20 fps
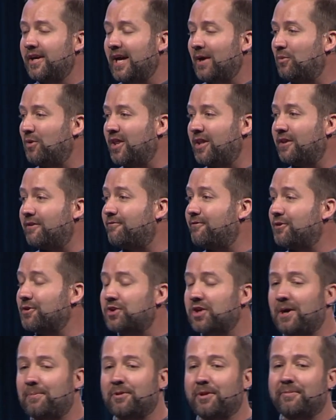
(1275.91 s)
And within the
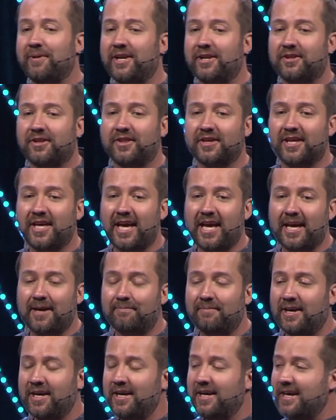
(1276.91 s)
first couple of minutes of the
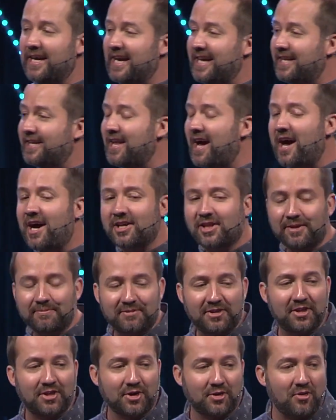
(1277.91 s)
game, he knocked
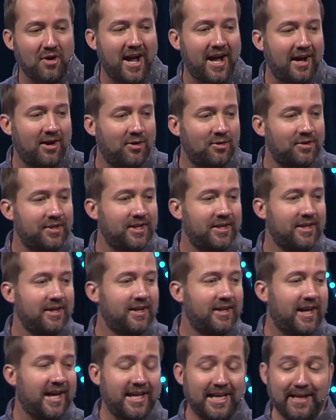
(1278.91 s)
him to the ground,
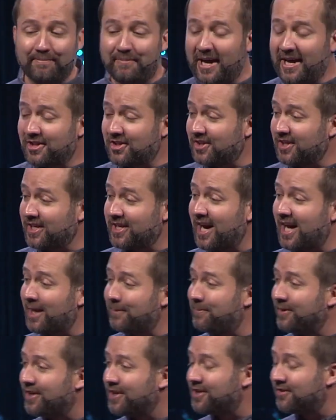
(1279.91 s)
and he basically got
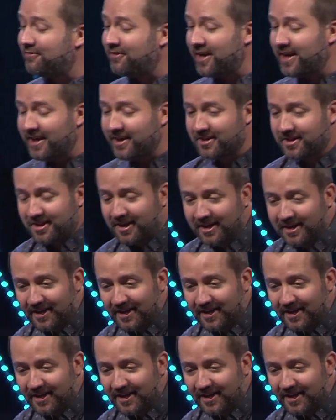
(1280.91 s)
up in his face